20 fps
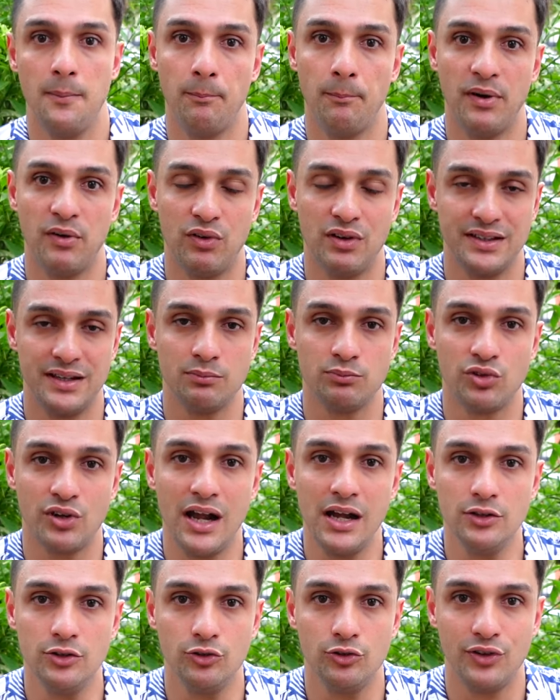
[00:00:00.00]
But what I'm
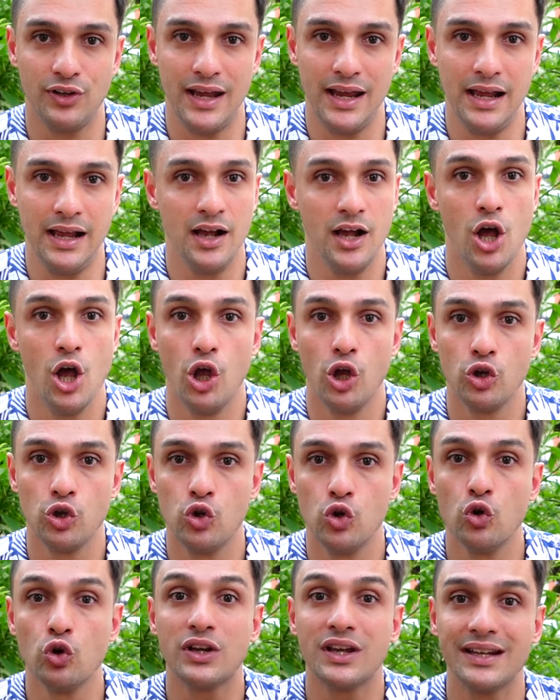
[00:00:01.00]
trying to say,
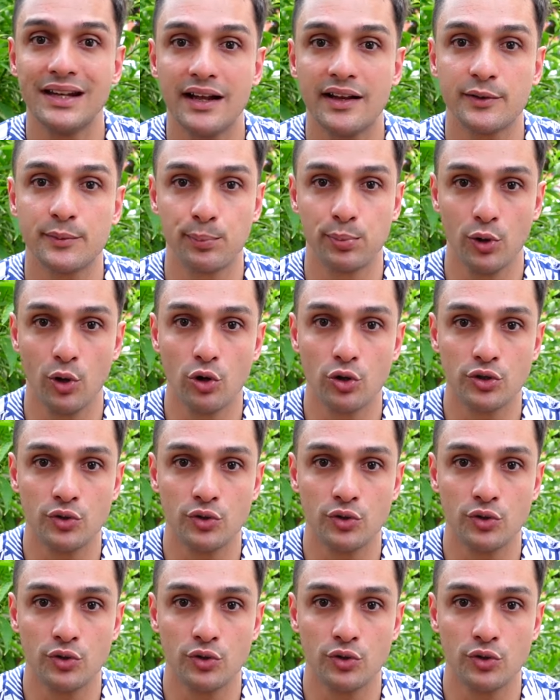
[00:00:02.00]
you can explore